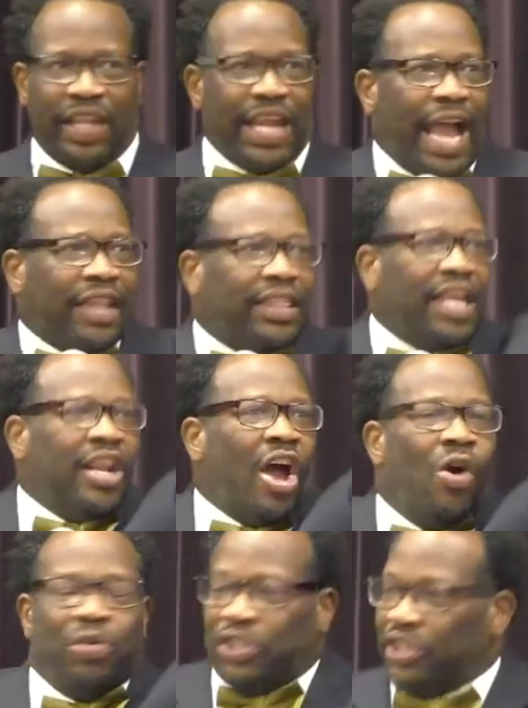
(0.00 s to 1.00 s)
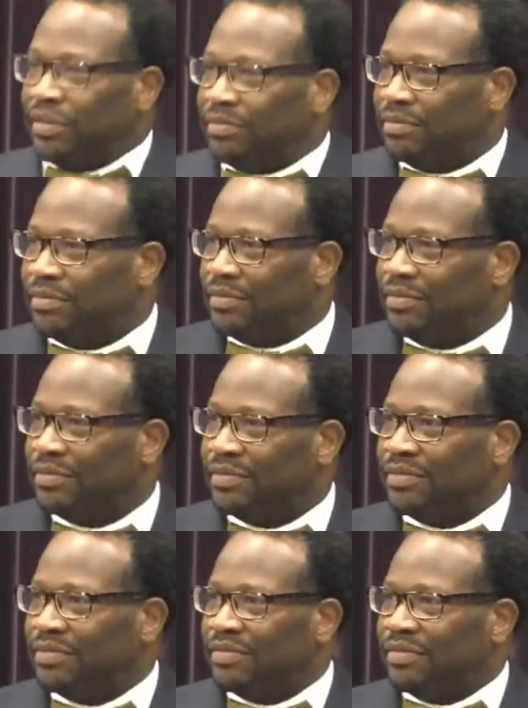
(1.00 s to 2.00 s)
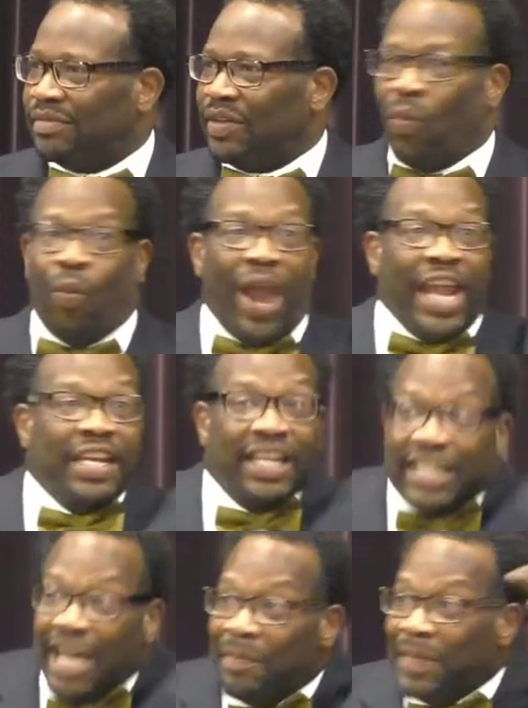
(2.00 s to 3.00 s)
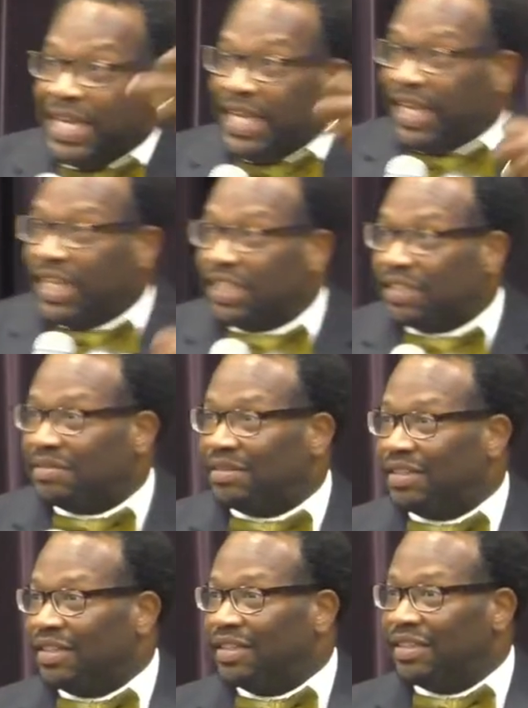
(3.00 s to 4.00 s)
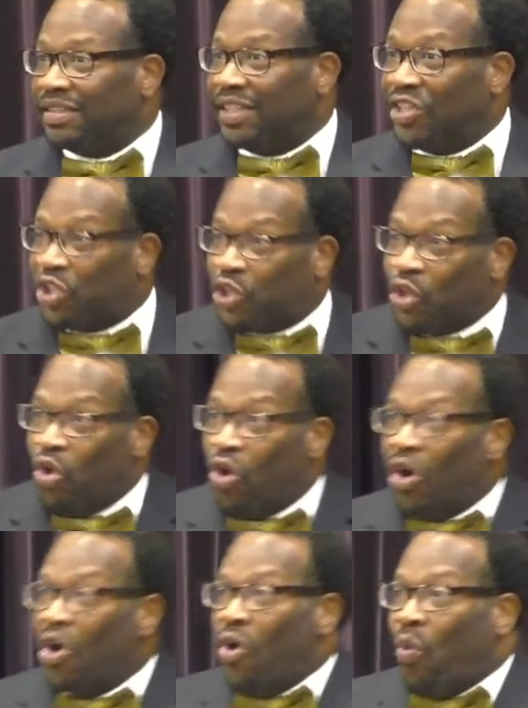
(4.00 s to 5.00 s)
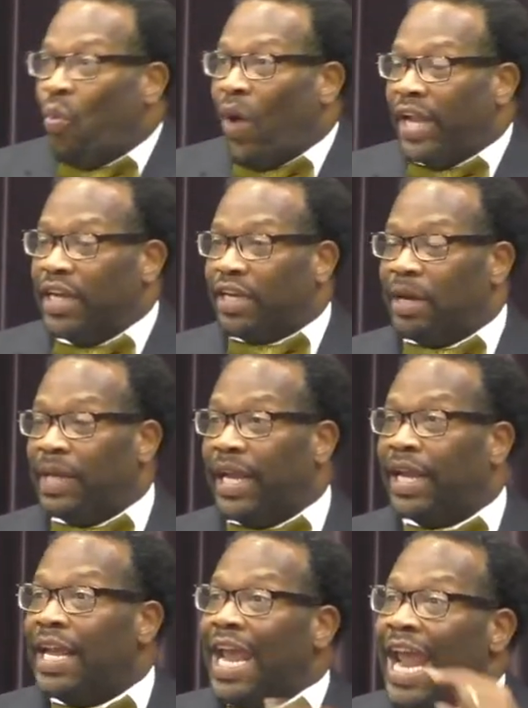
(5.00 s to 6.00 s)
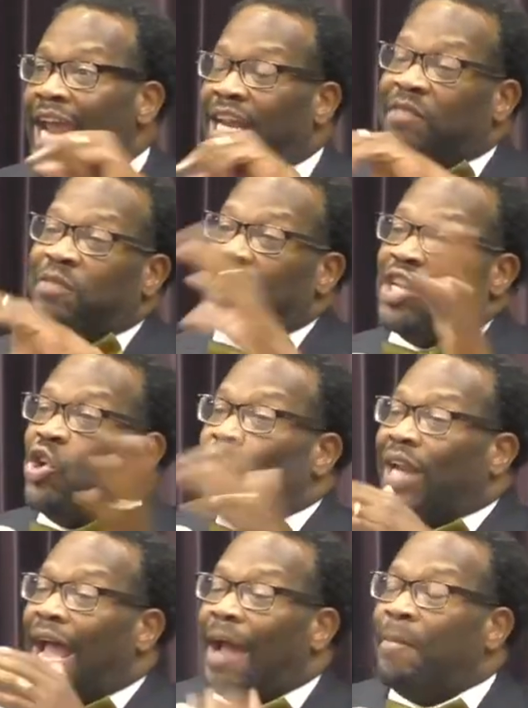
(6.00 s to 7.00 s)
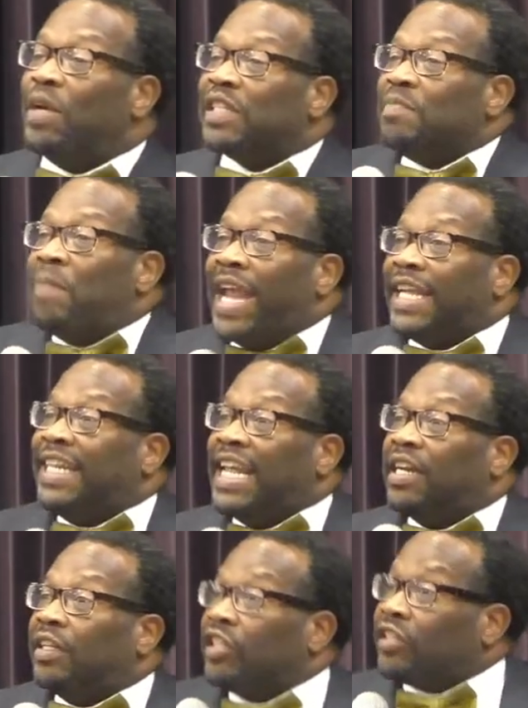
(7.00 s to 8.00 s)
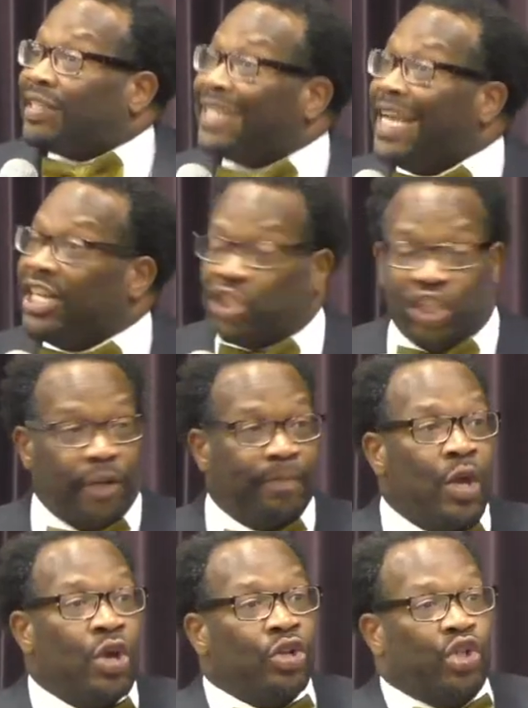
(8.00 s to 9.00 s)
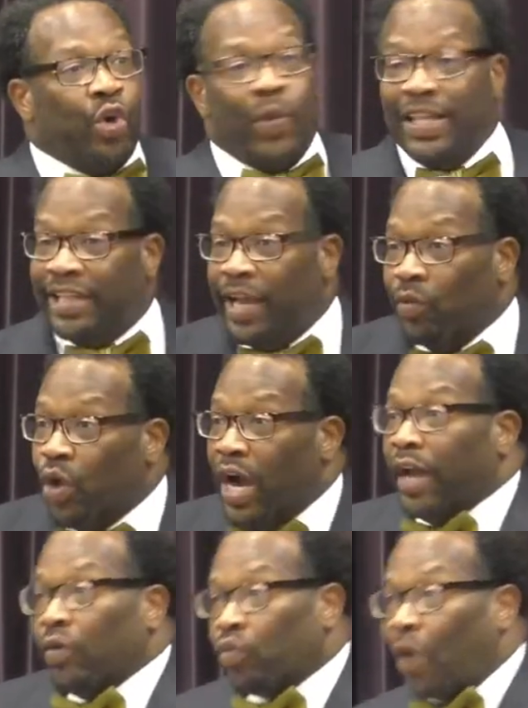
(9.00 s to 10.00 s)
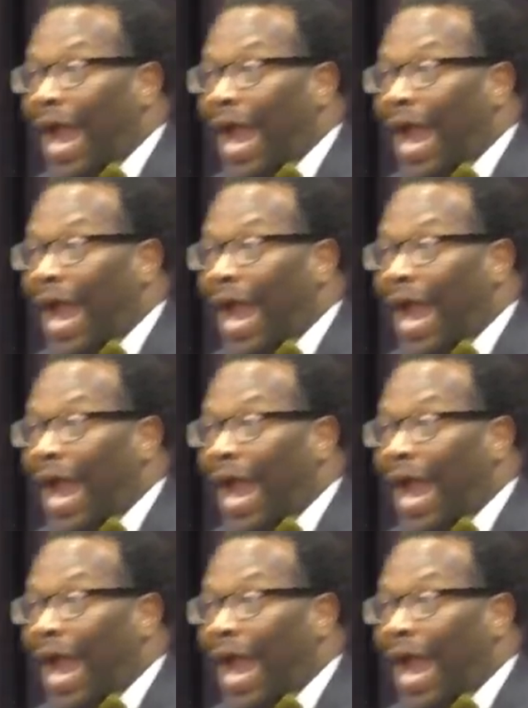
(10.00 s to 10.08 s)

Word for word: They out there in the ocean, waiting to come in to the shore, waiting to come in. And as you and I must make then a decision, do we then what?